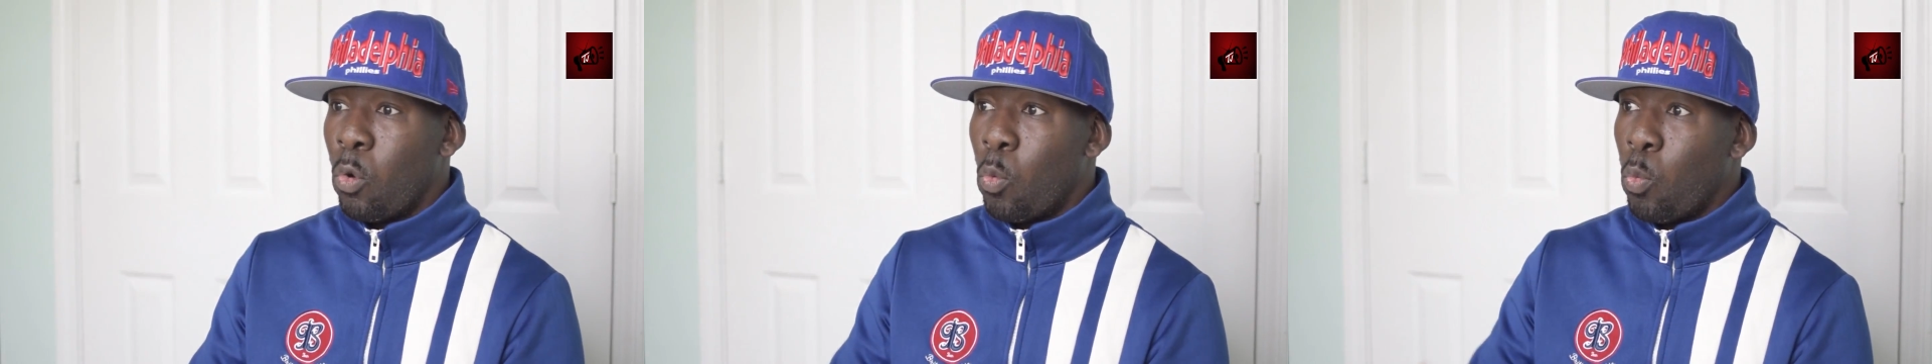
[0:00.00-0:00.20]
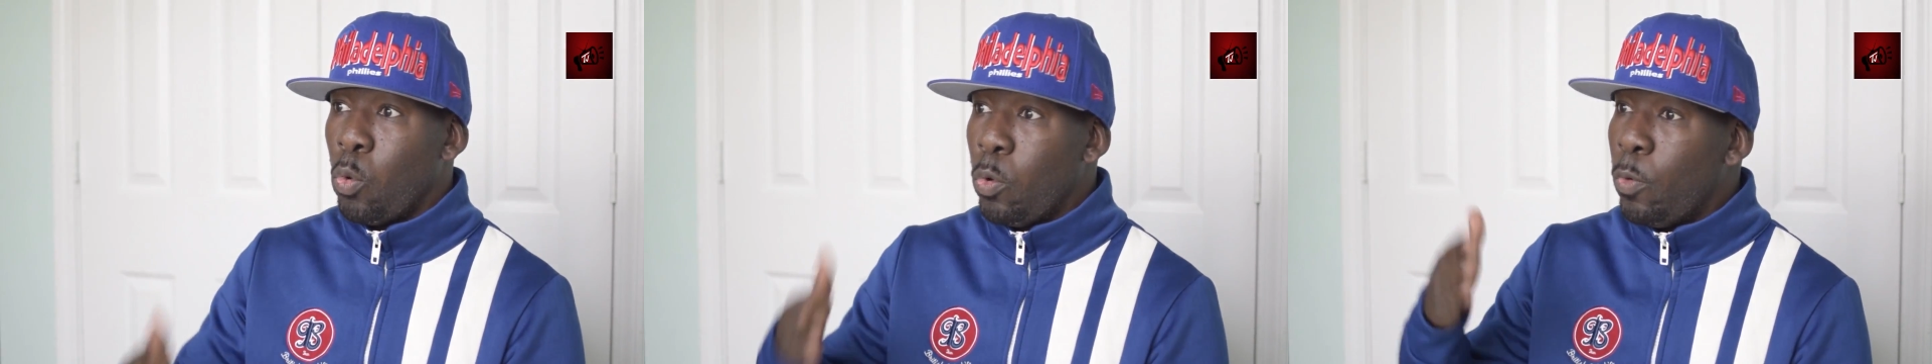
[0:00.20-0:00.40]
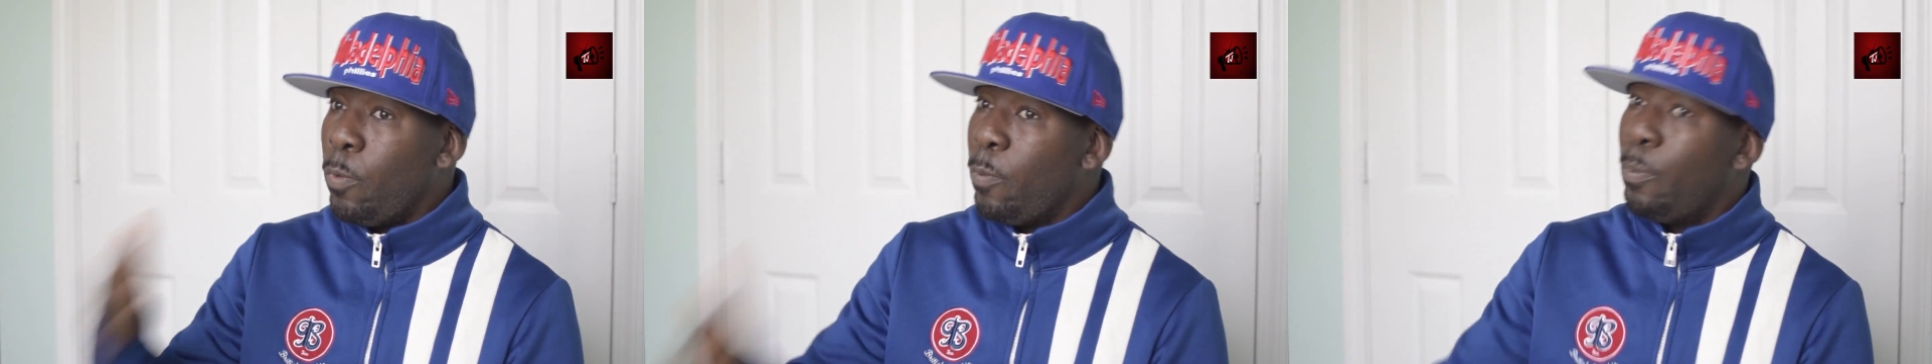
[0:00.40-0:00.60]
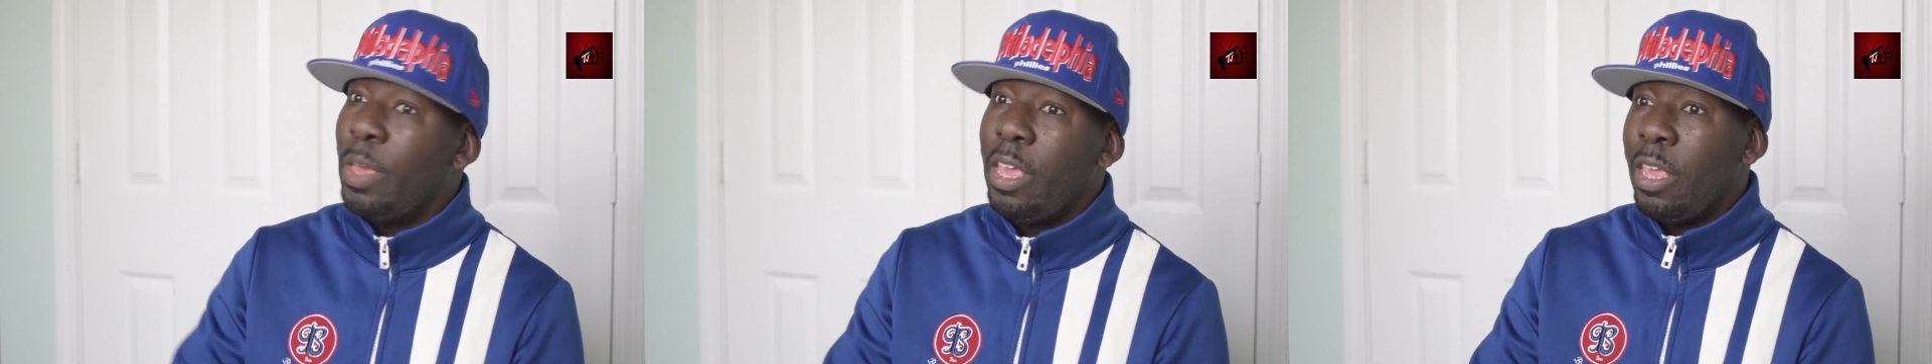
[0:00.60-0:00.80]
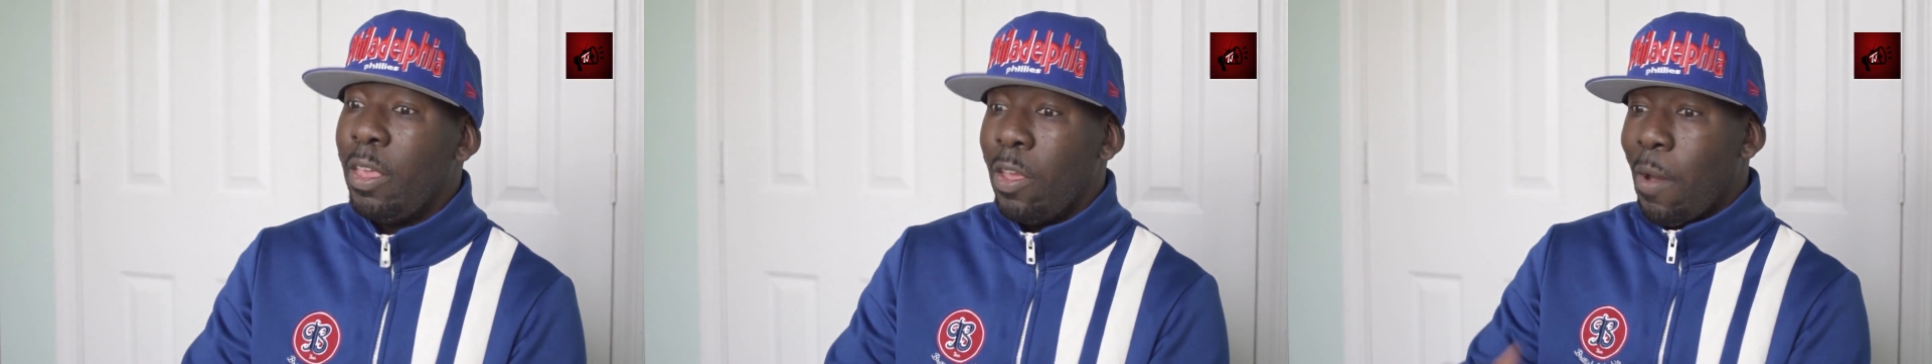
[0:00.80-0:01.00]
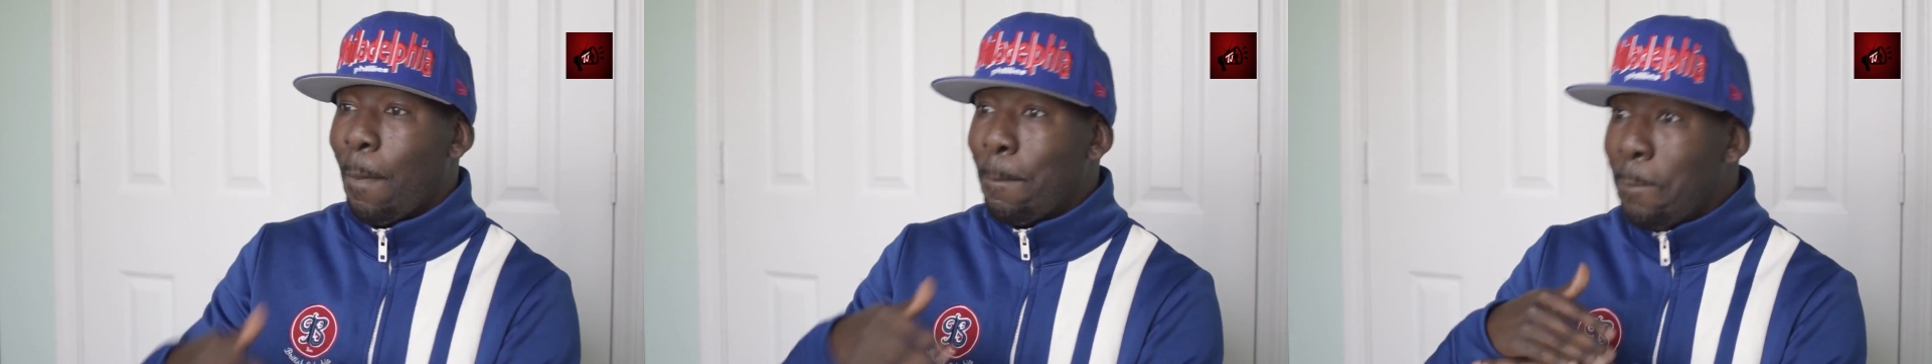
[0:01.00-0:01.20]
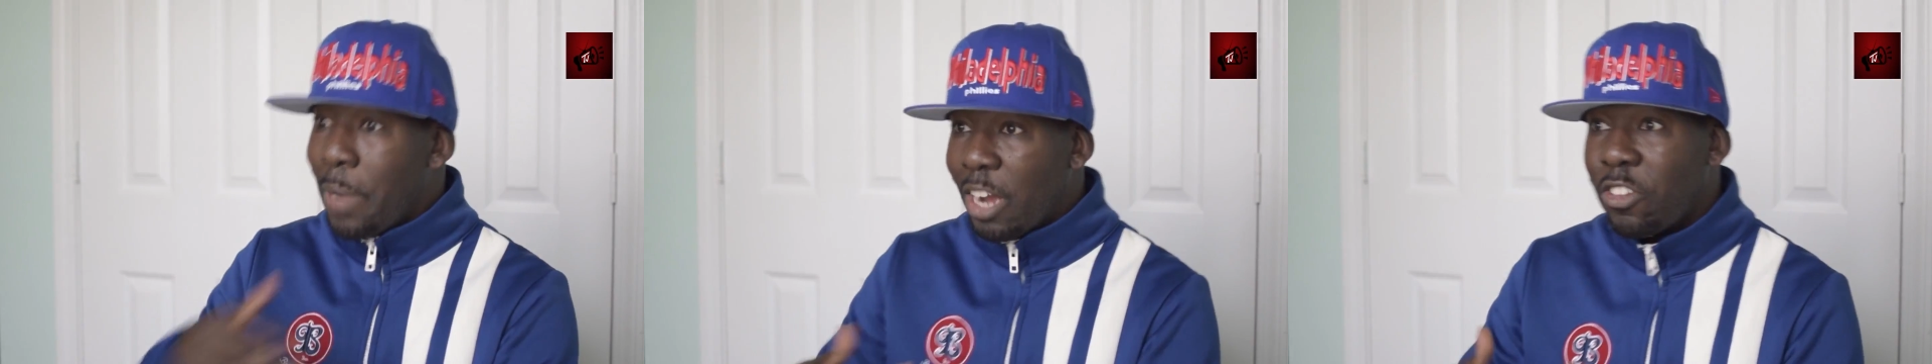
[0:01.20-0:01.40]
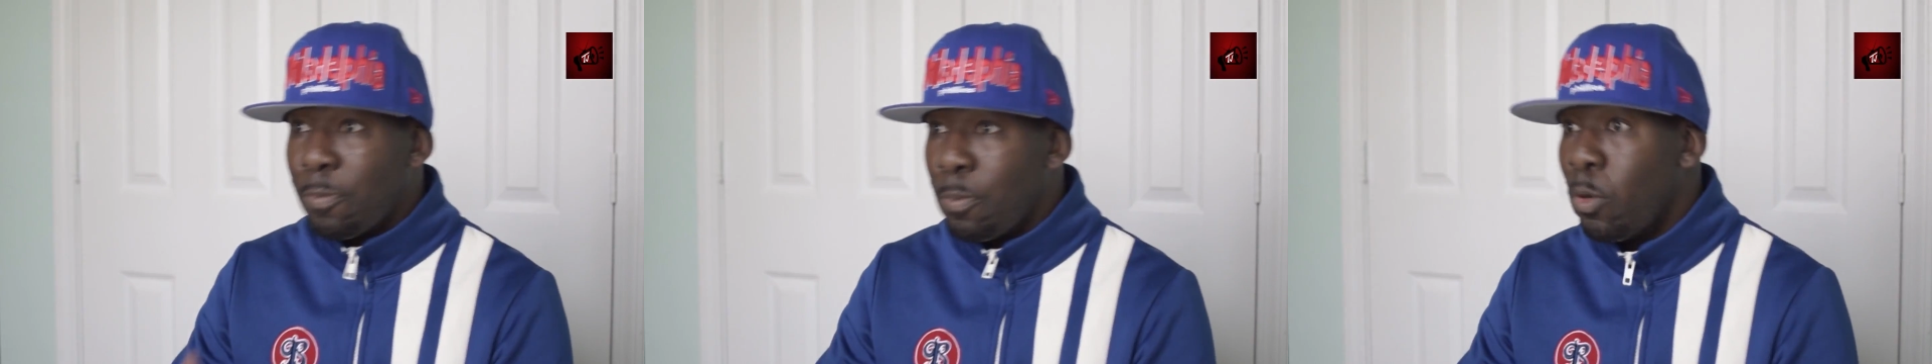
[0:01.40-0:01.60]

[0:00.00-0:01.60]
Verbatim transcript: we would be much